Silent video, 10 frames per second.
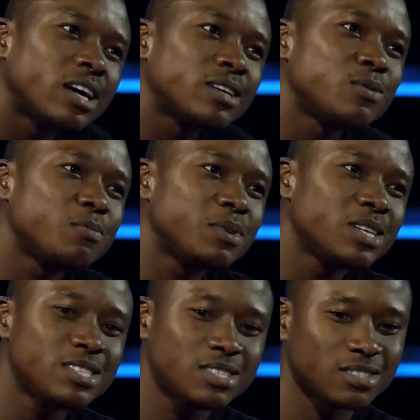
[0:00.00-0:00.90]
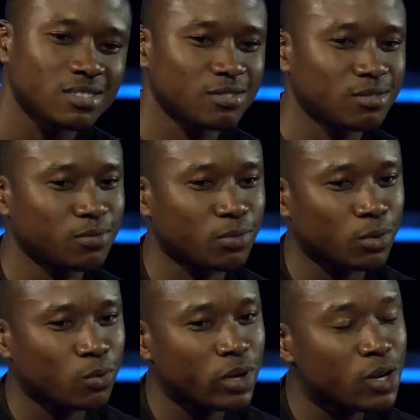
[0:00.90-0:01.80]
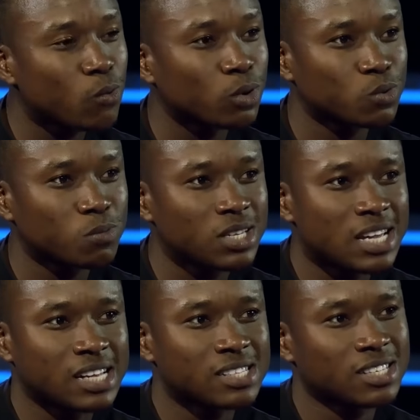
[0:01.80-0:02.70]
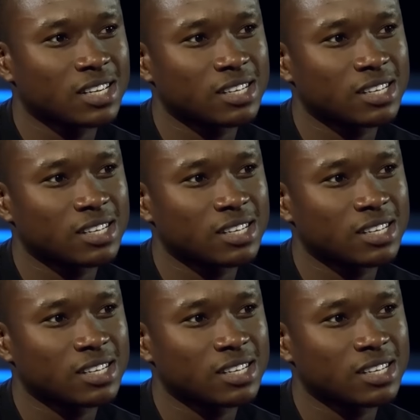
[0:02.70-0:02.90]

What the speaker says: that made for Wailing Wall to be the answer.